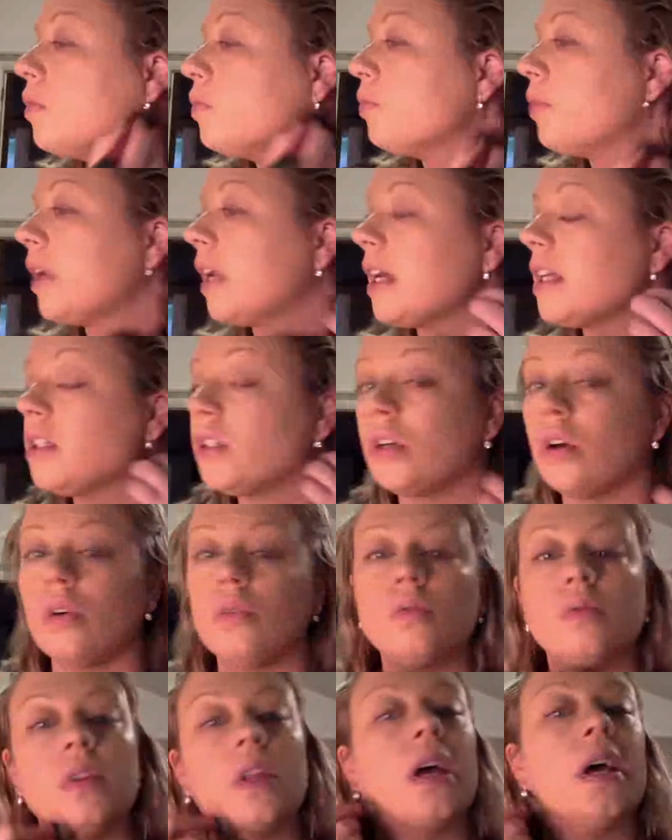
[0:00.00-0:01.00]
but I
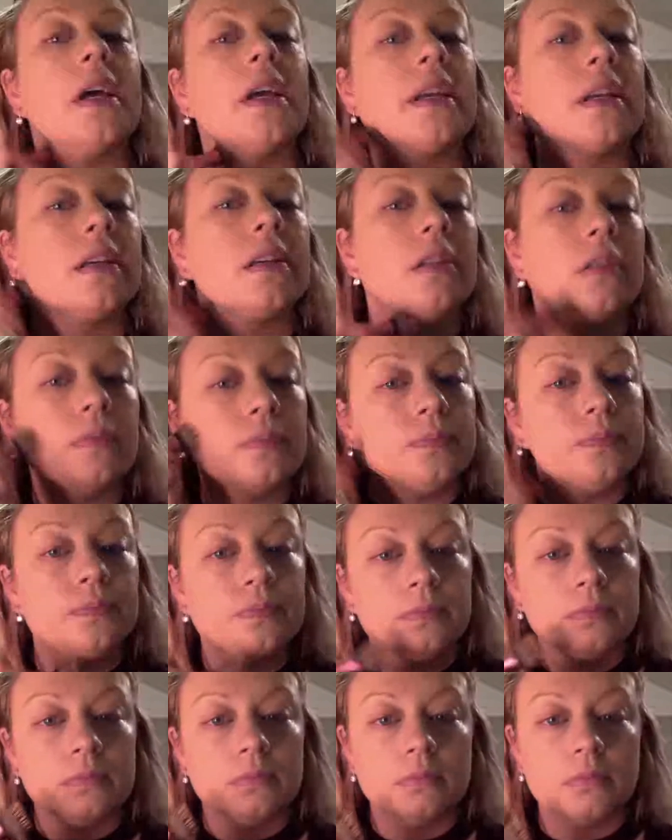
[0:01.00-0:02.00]
don't like
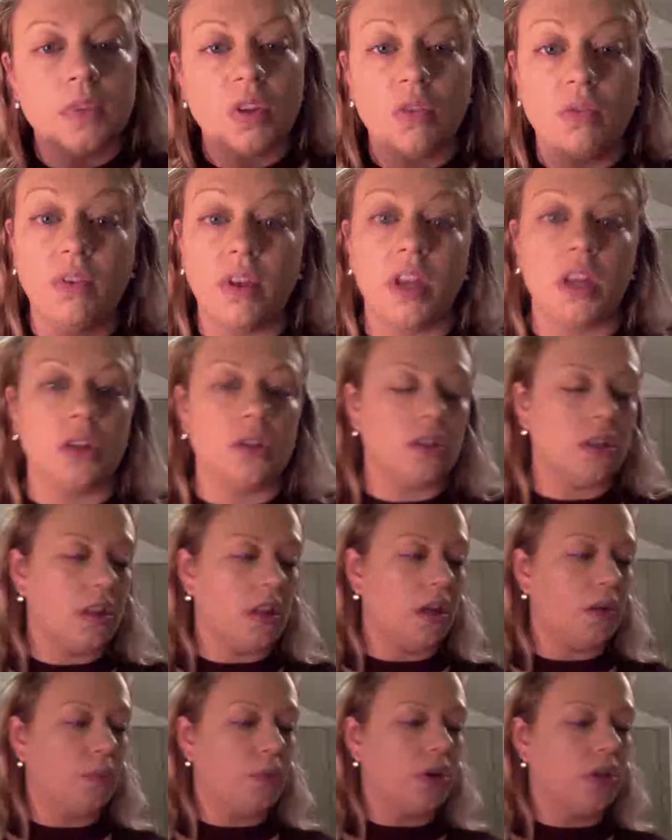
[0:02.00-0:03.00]
the finish
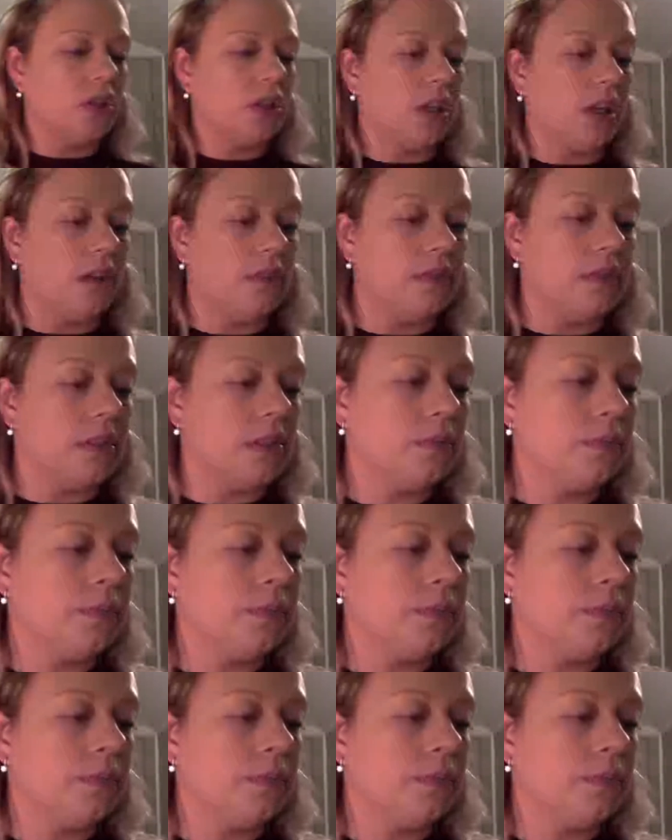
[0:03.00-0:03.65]
that a brush gives.